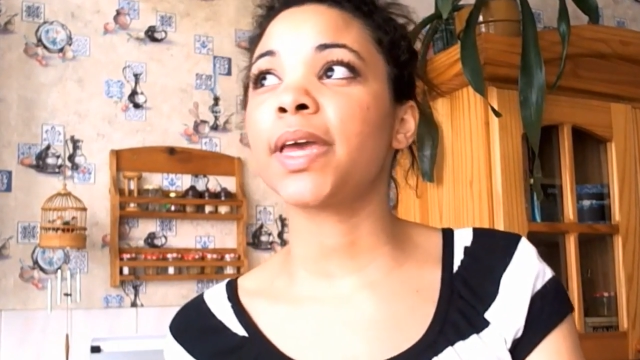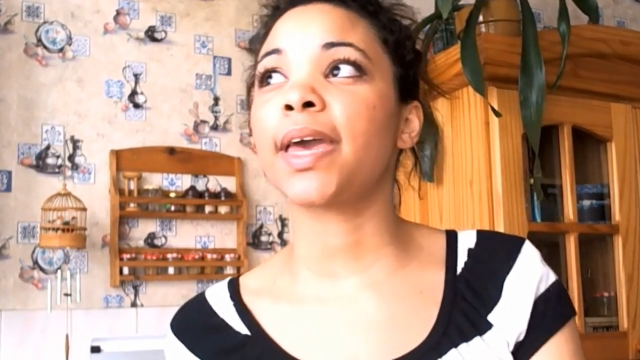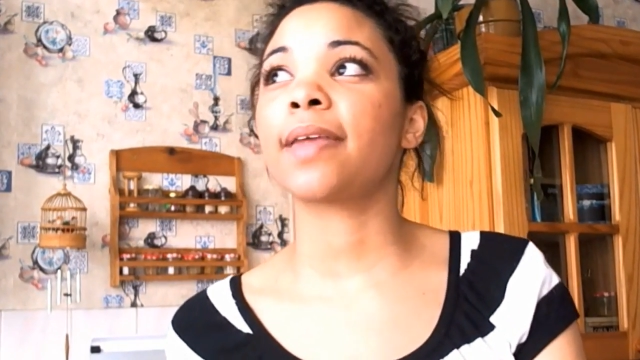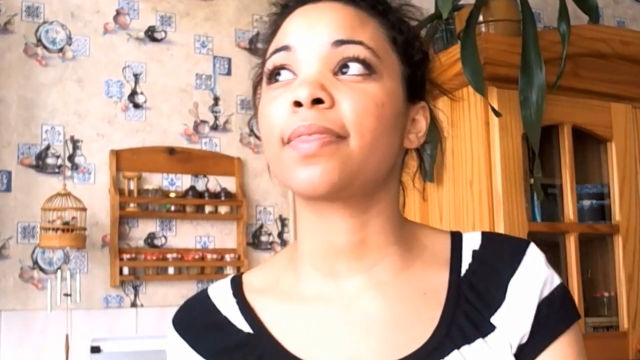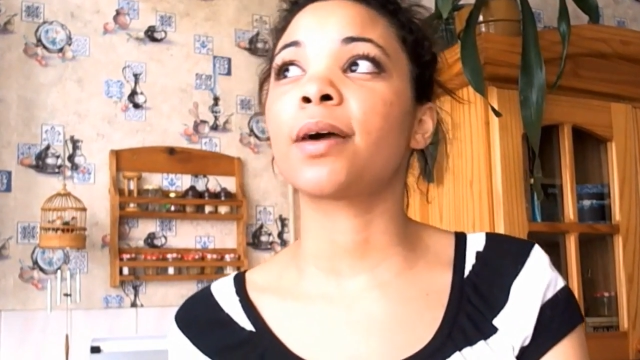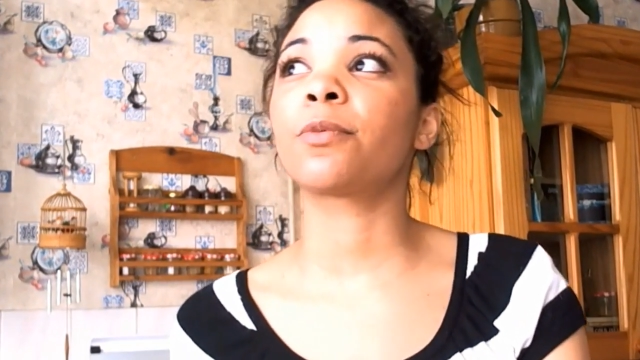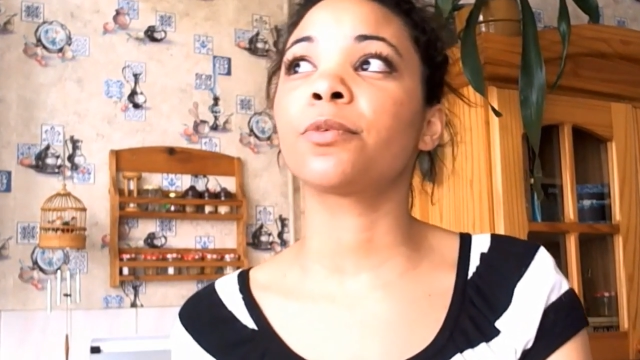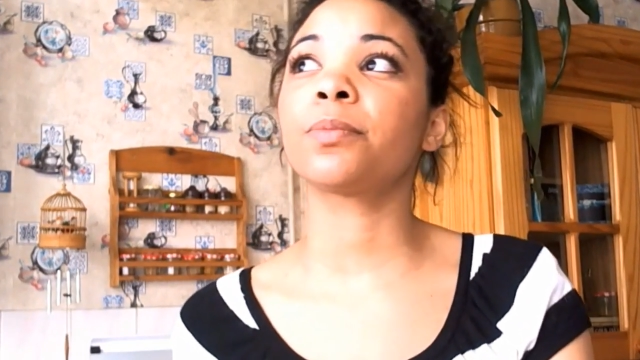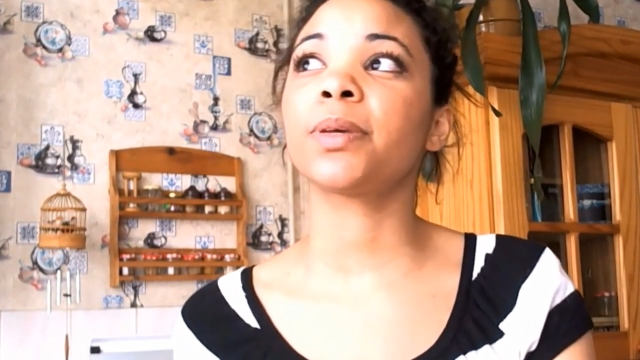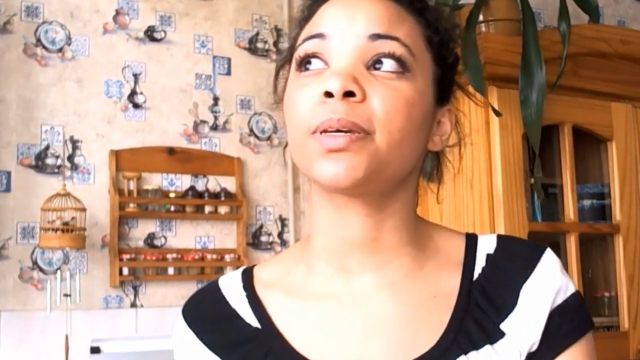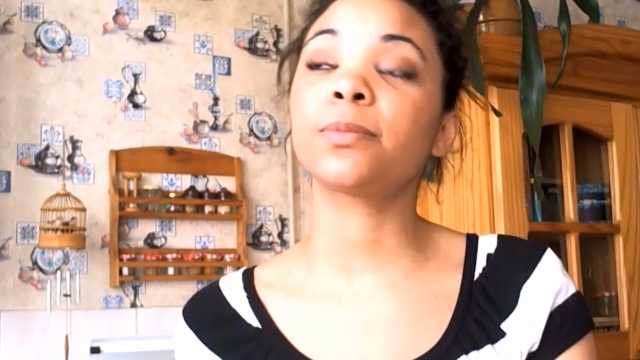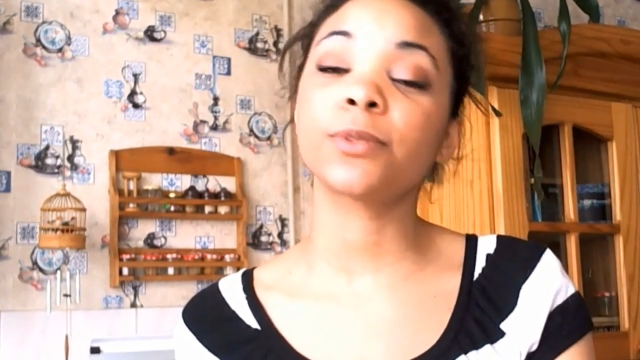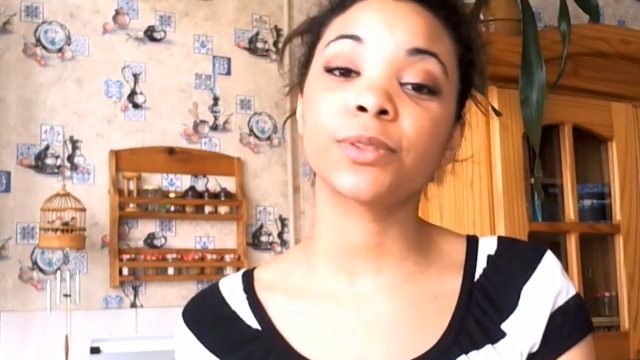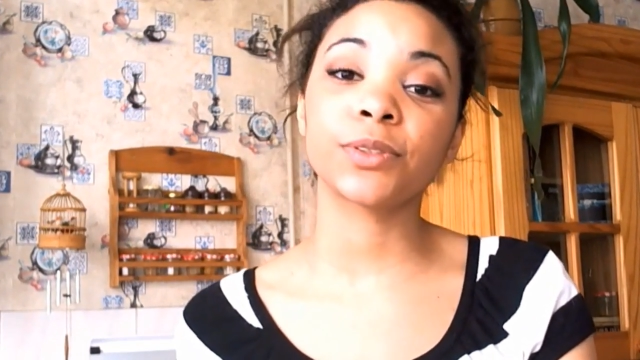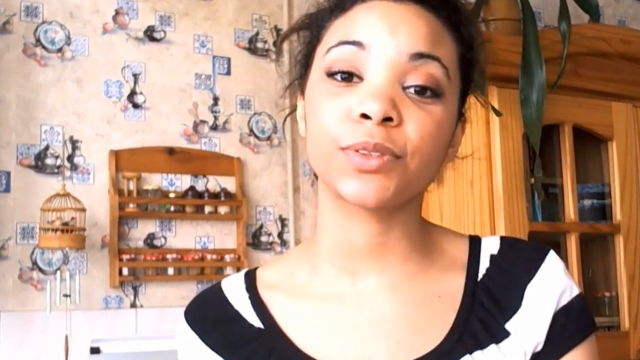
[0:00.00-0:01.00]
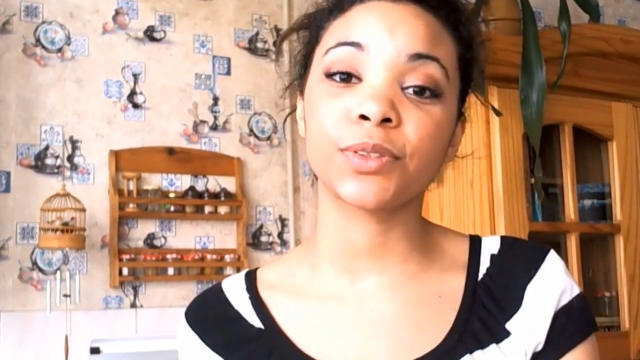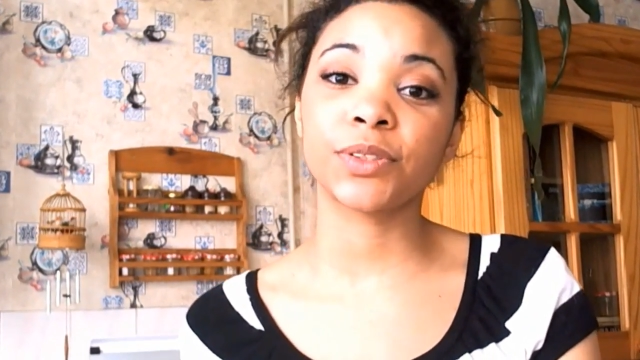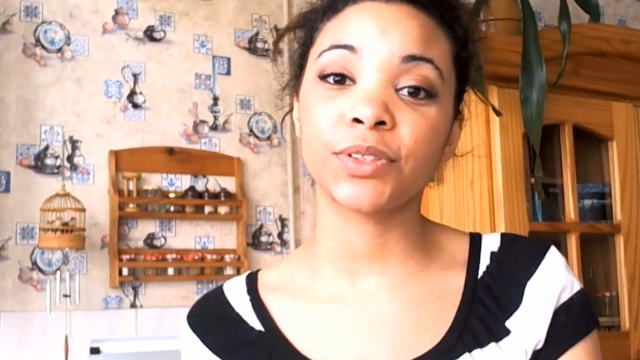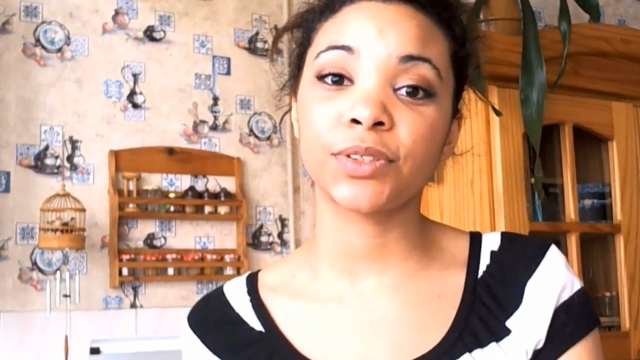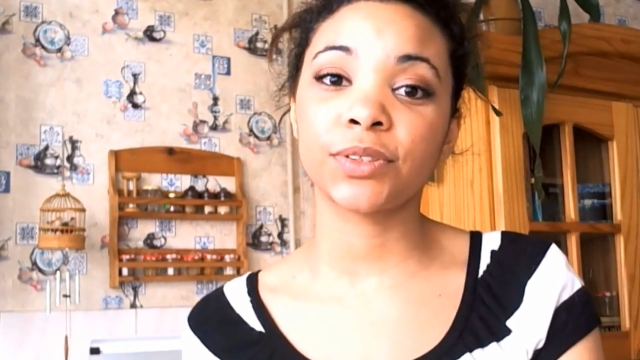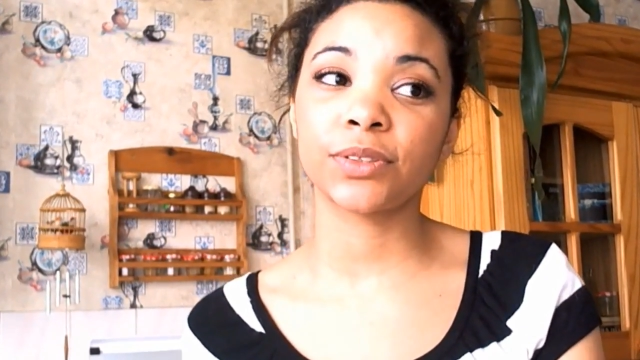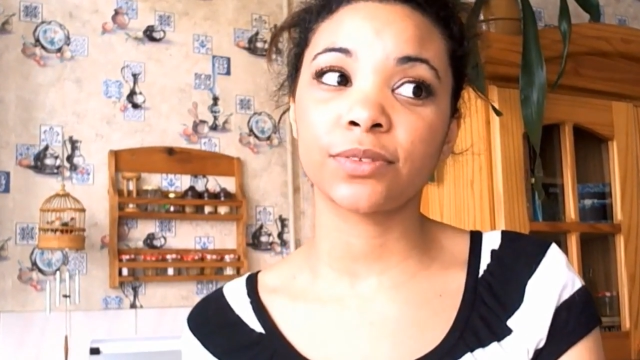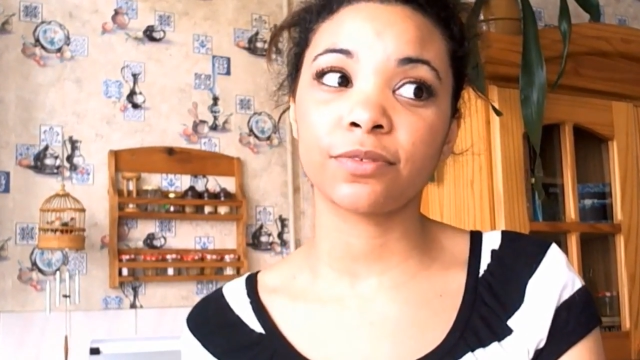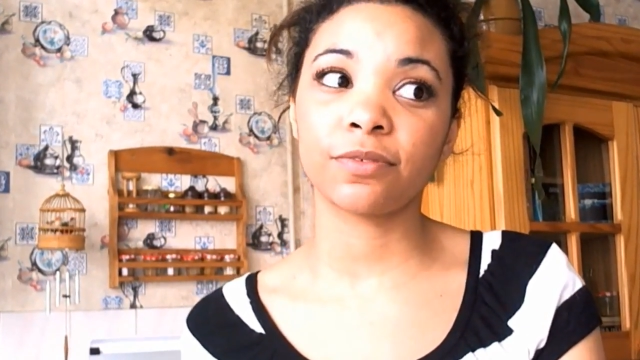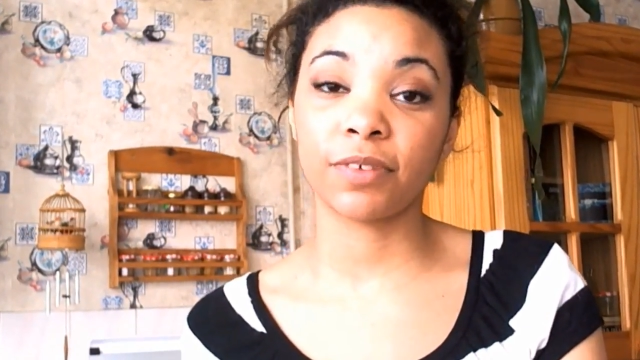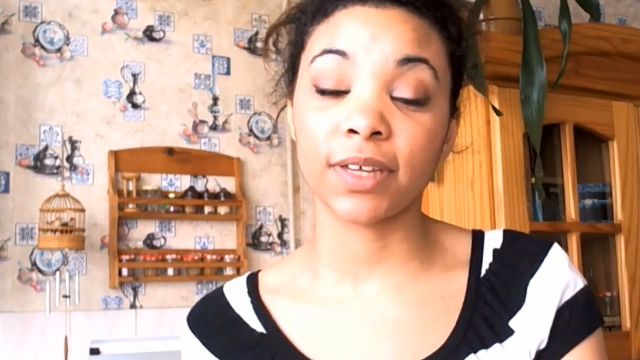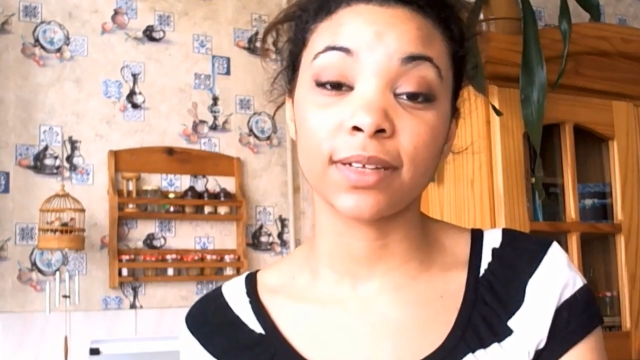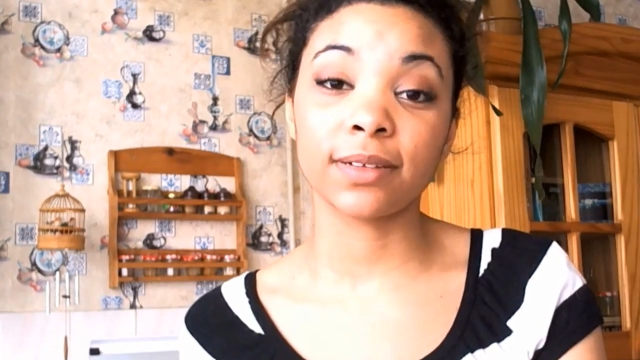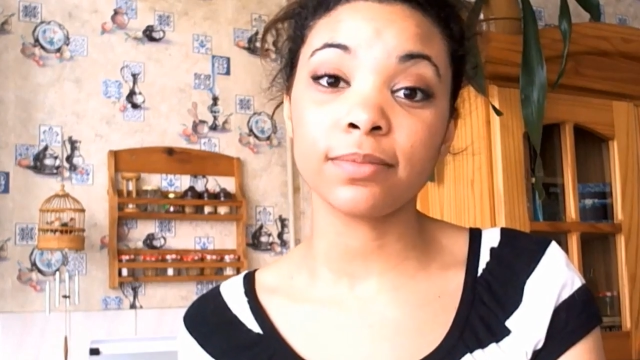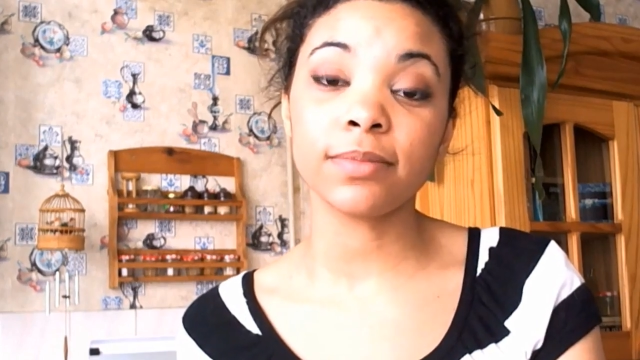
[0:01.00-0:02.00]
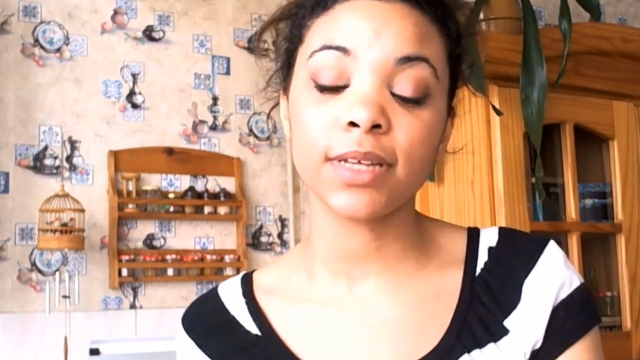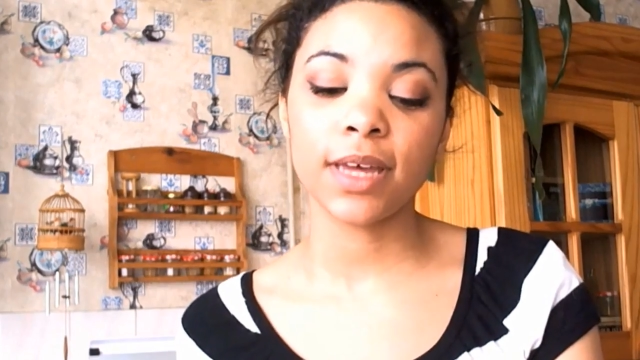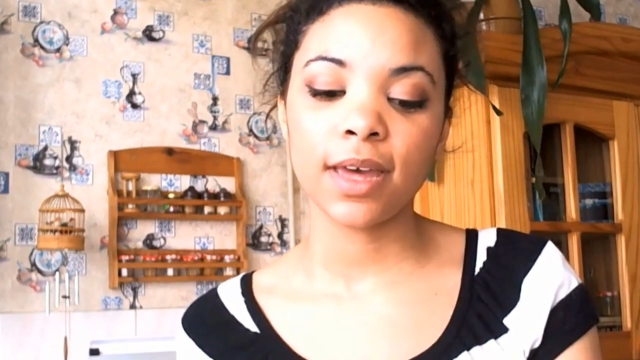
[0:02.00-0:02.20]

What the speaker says: and I won't be able to film